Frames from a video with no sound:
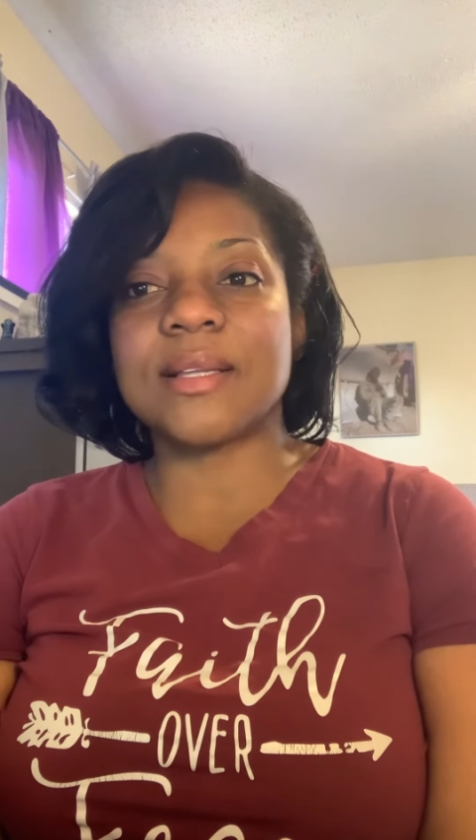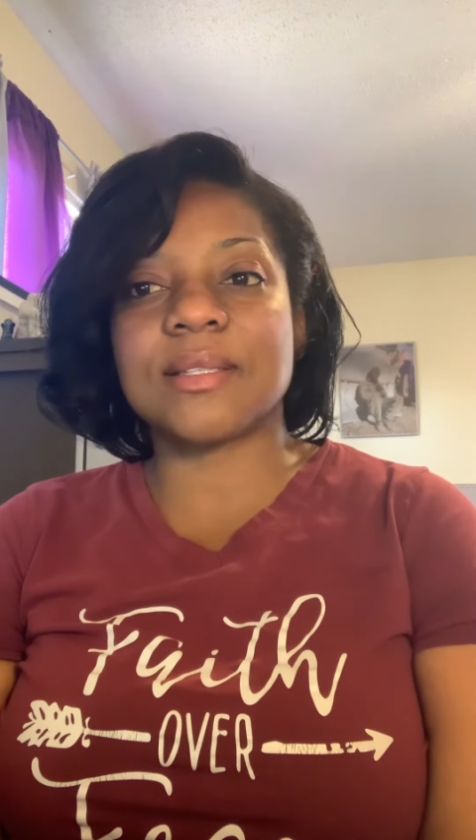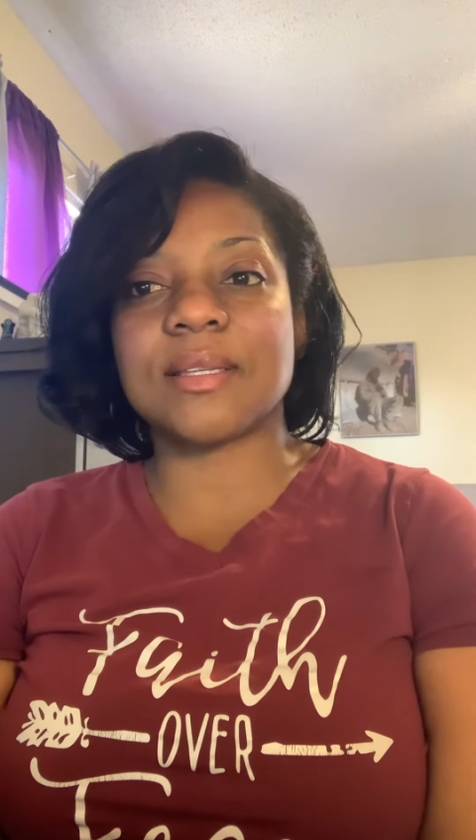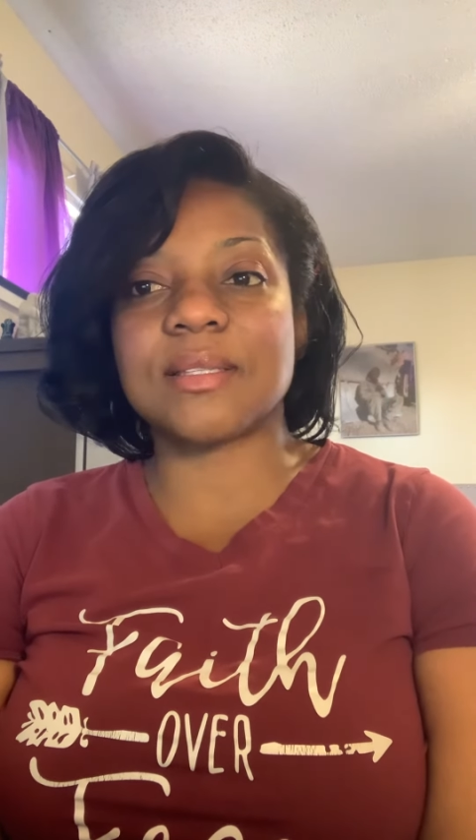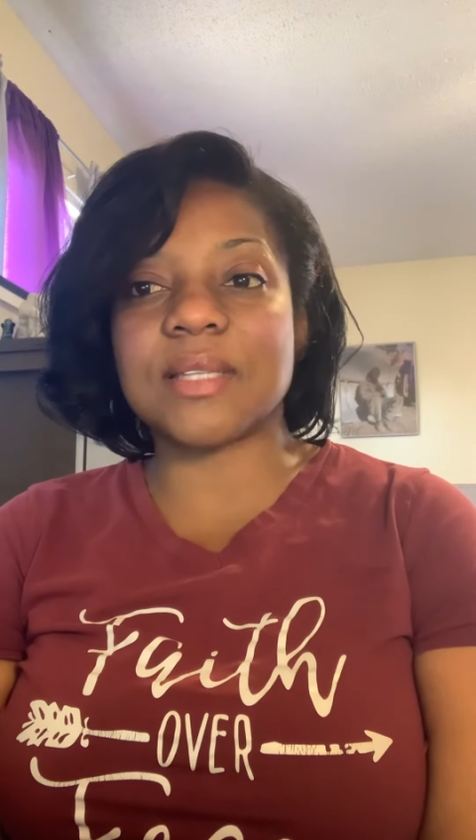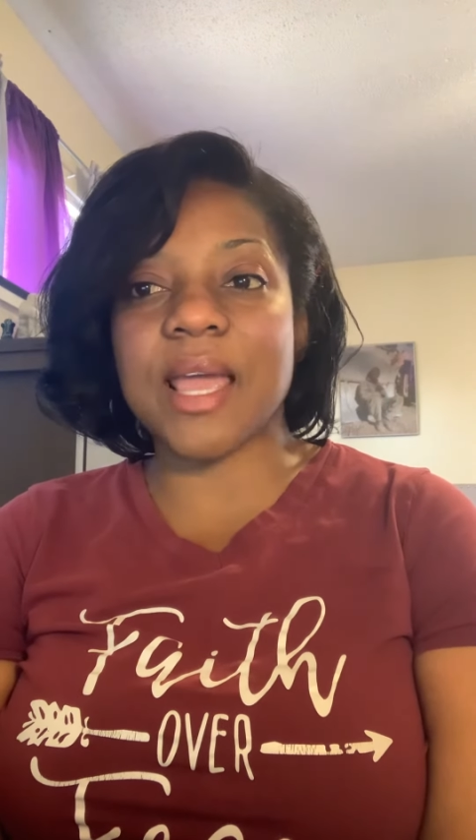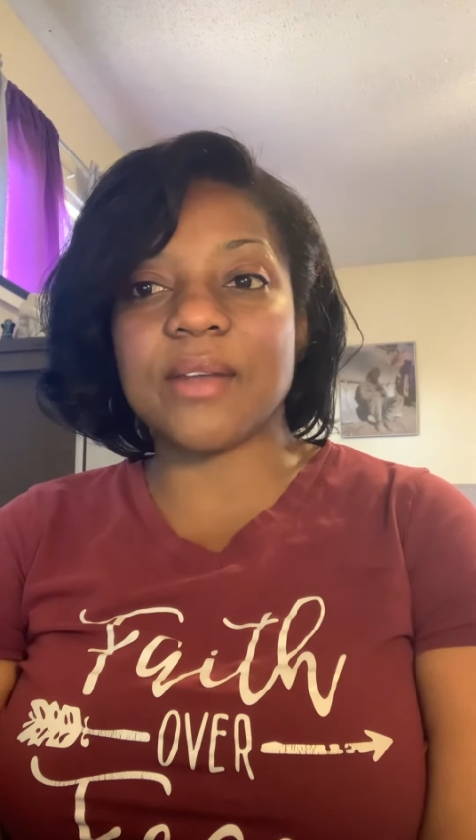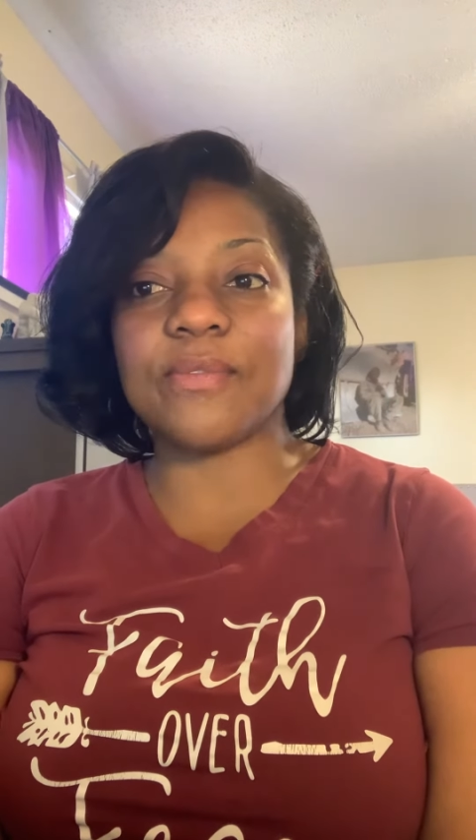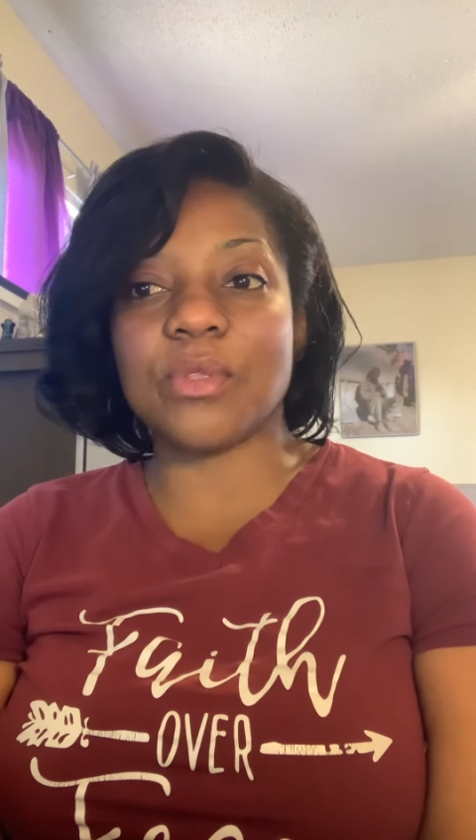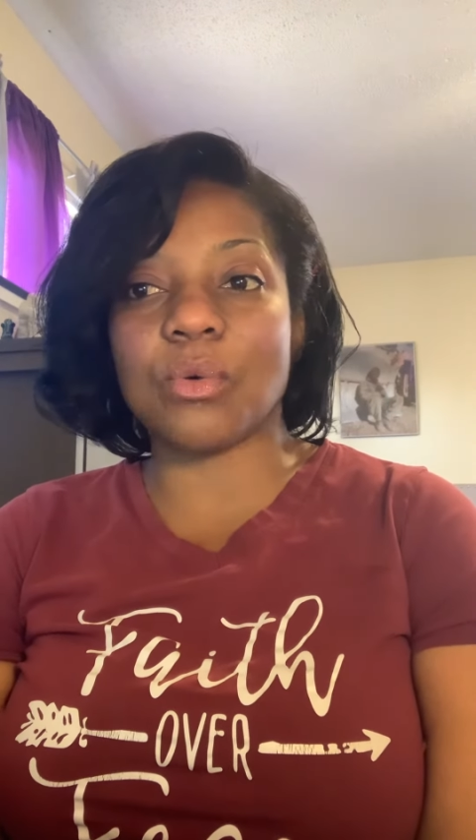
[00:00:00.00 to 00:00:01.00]
to
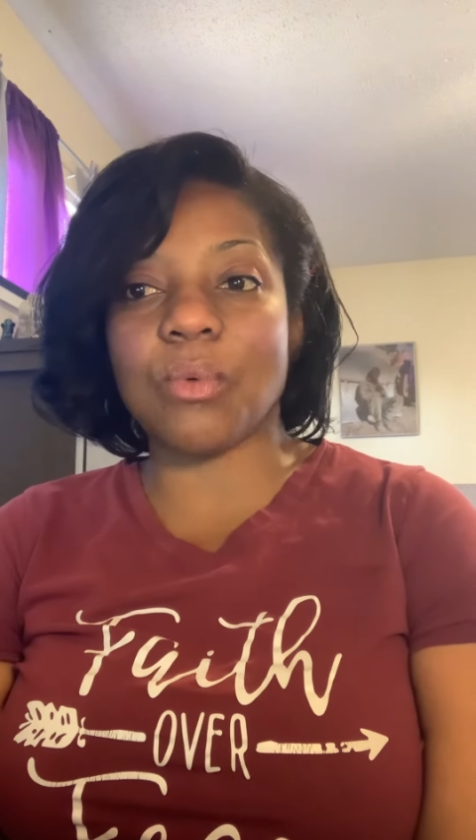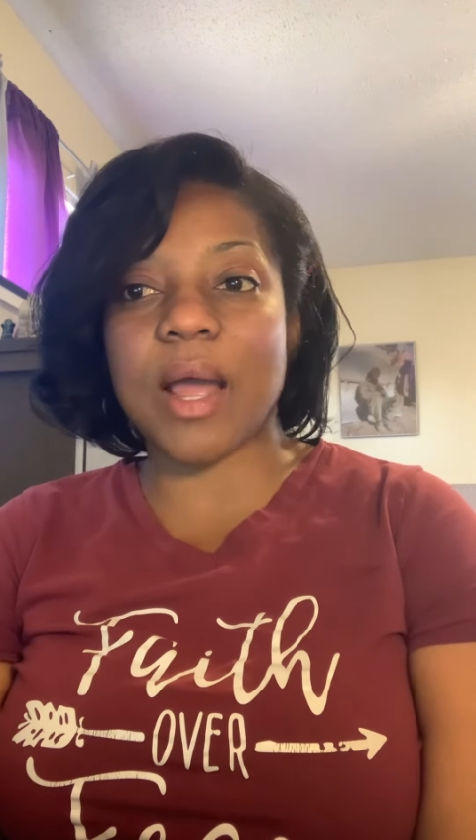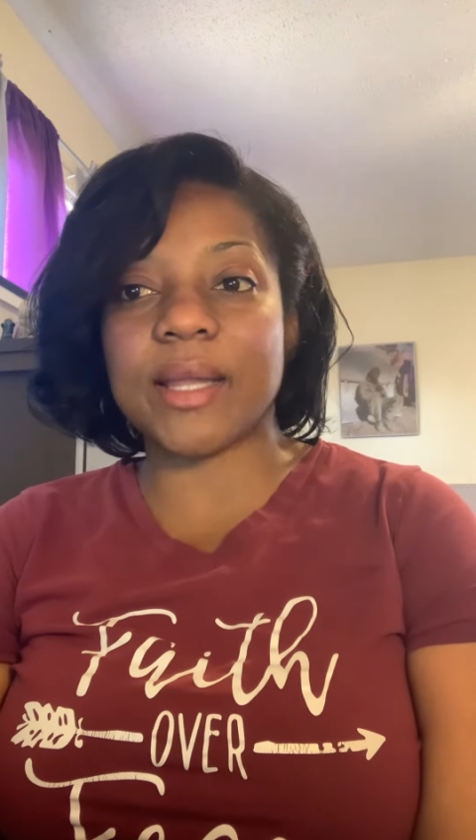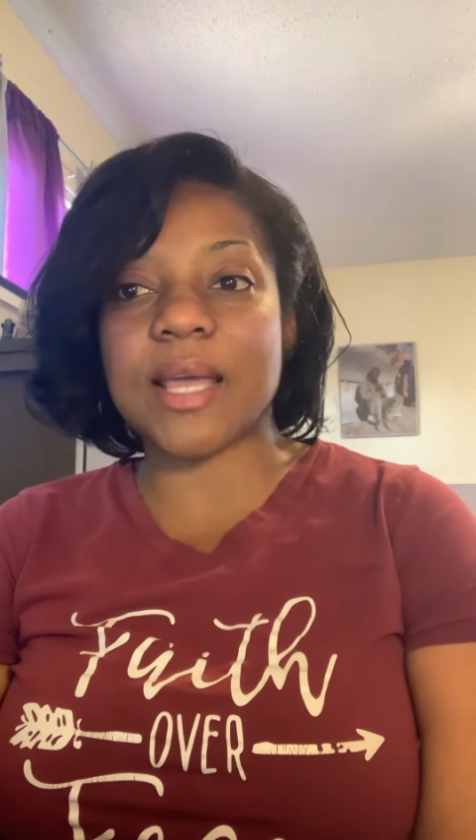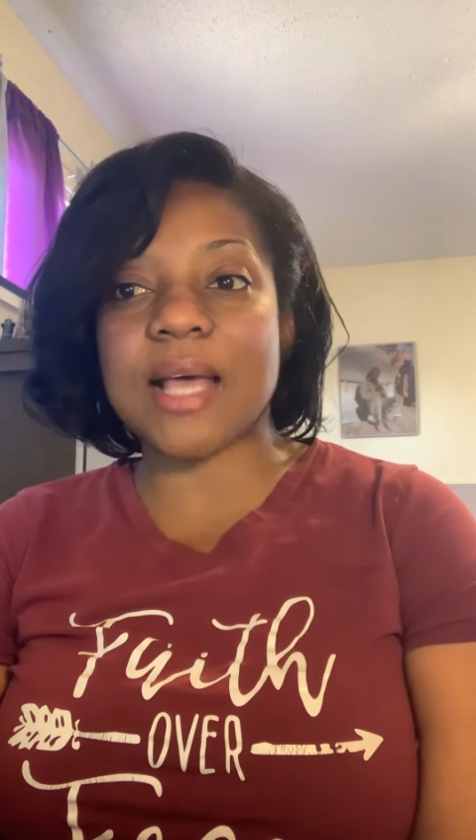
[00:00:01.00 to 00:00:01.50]
stand for the right